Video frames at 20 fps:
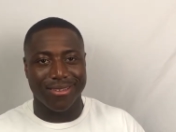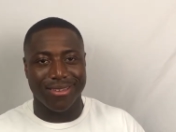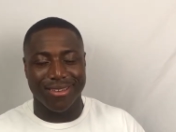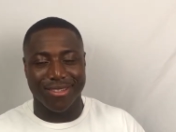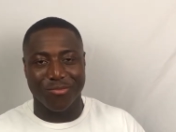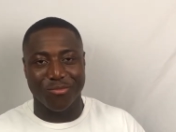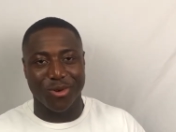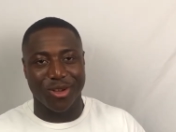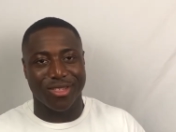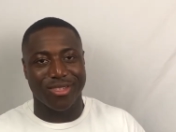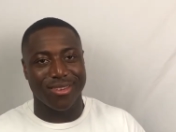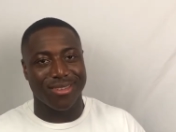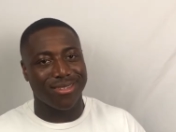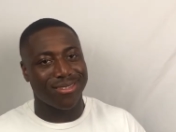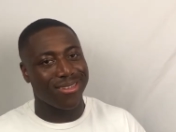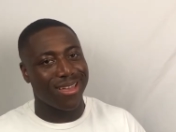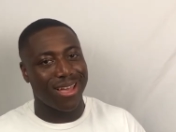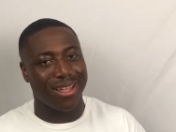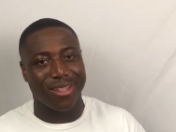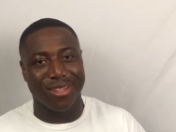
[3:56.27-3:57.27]
as much
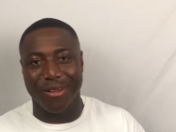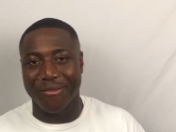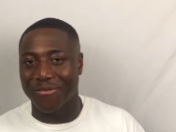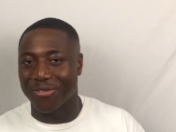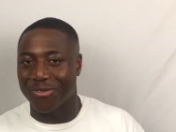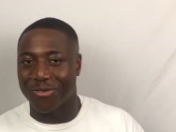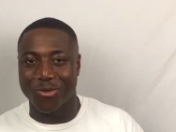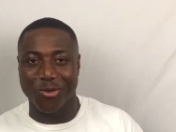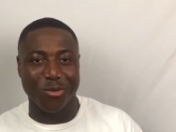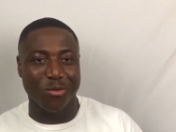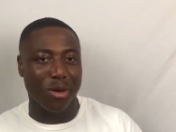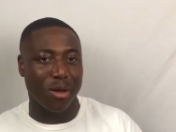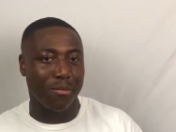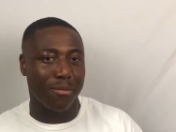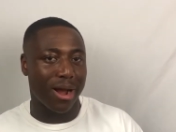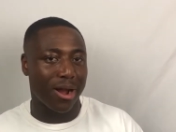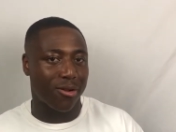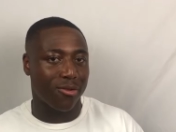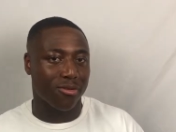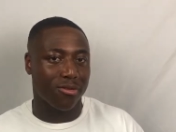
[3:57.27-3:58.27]
as I love Zoom and
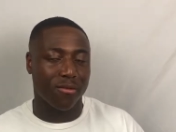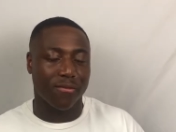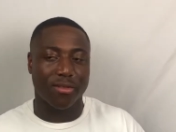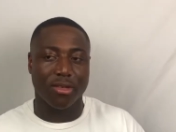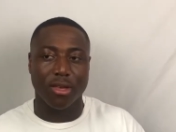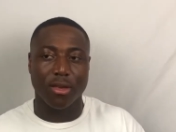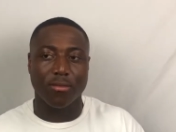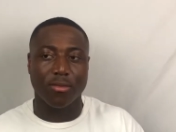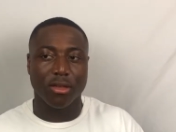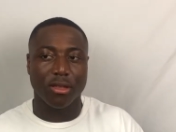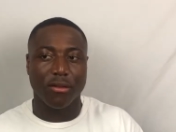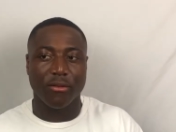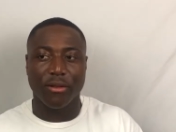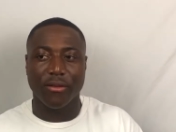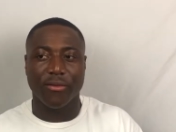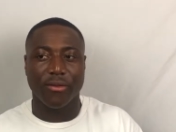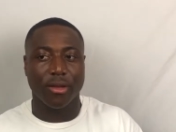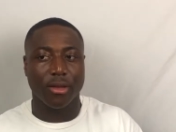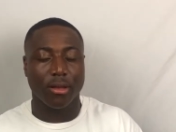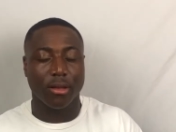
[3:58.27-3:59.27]
Microsoft Teams and
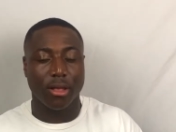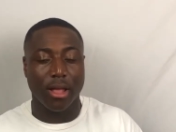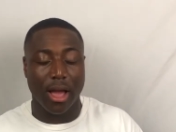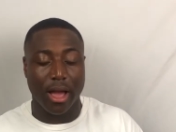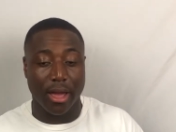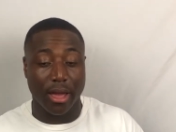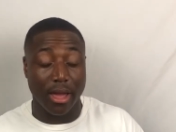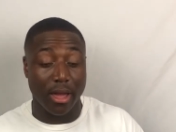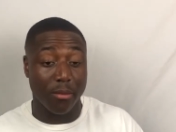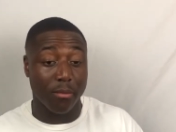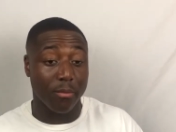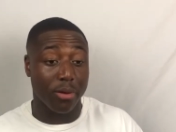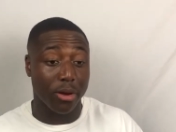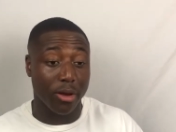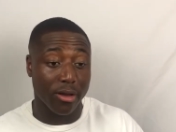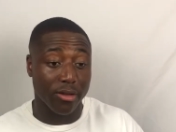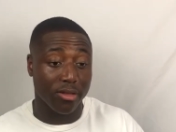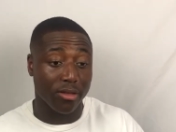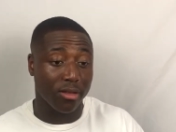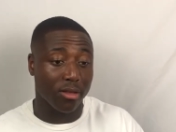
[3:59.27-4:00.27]
everything, in
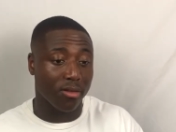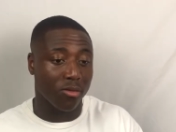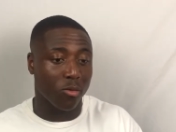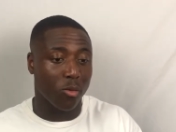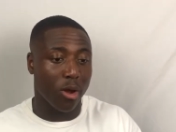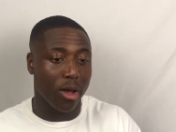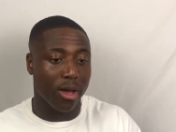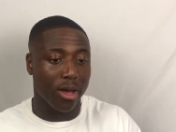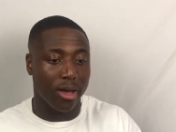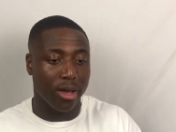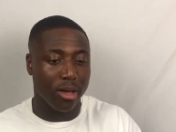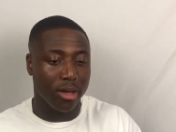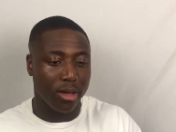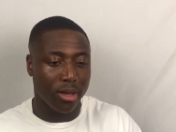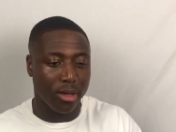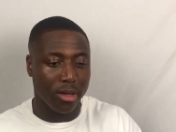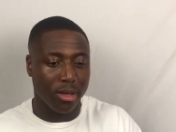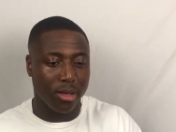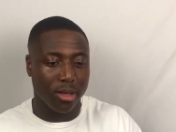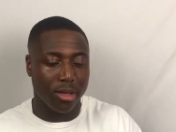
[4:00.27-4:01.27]
person is where
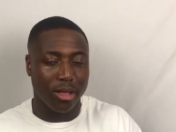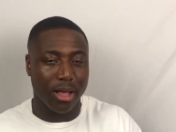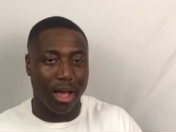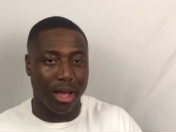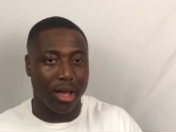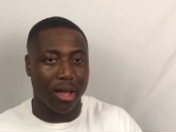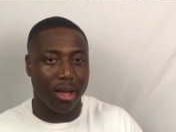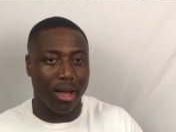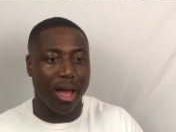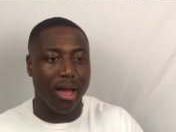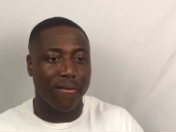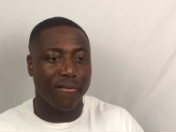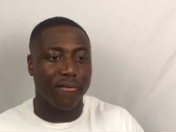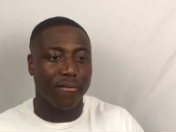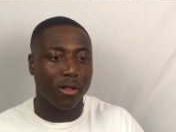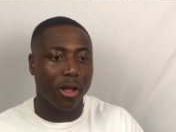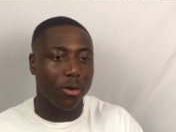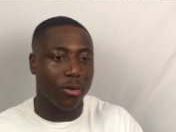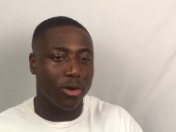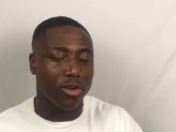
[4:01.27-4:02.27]
I
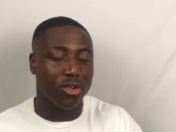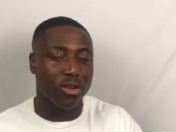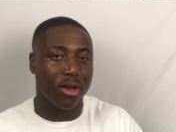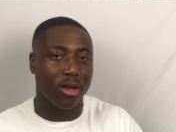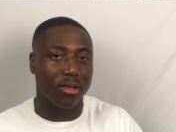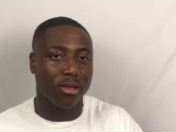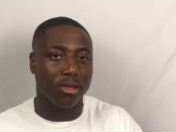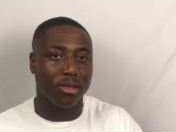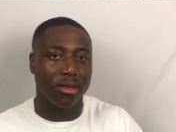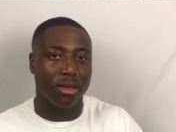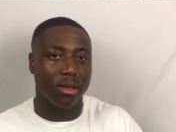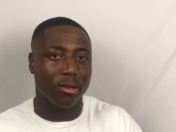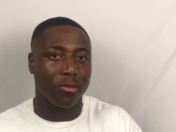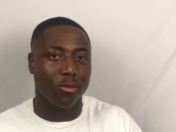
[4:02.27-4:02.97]
flourish kind of thing